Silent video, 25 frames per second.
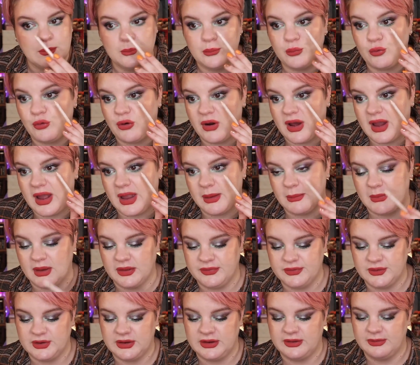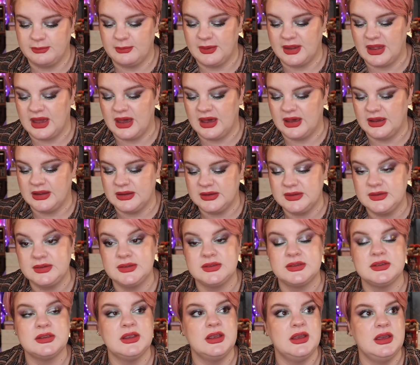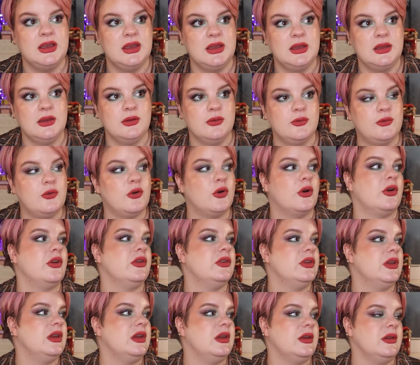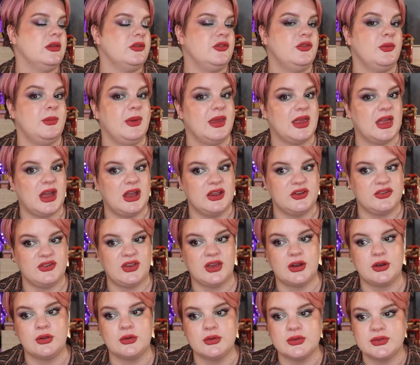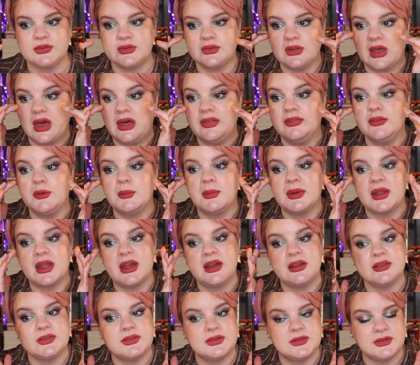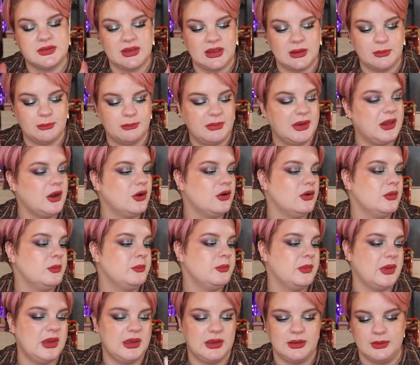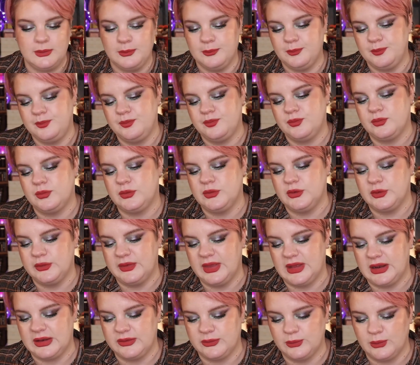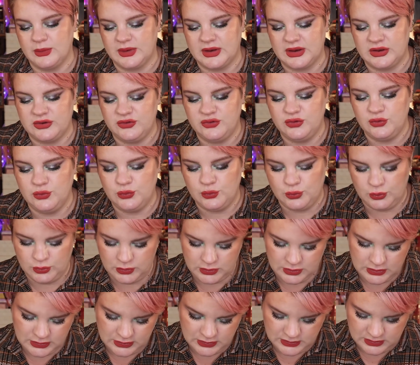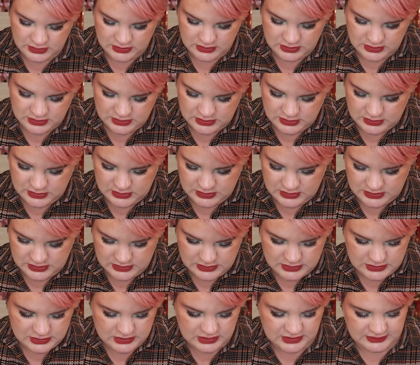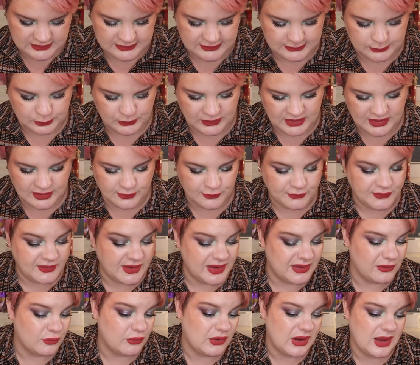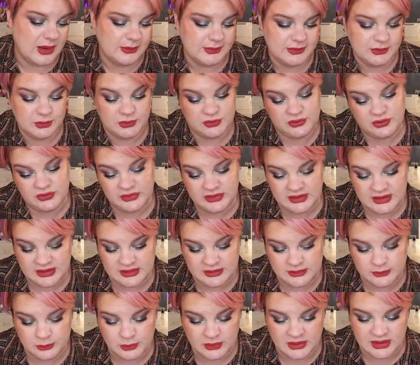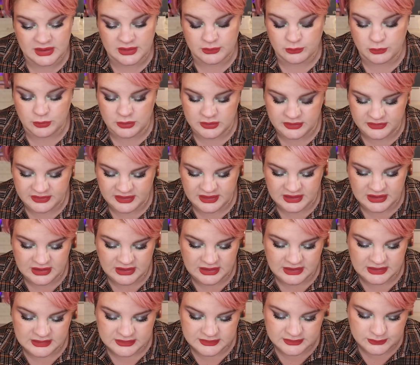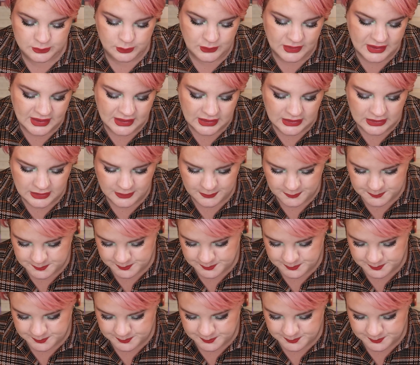prime underneath my eyes for to make eyeshadows under my eyes stick better. So that is what I do. It's weighing 5 grams, which it did when I rolled it in as well.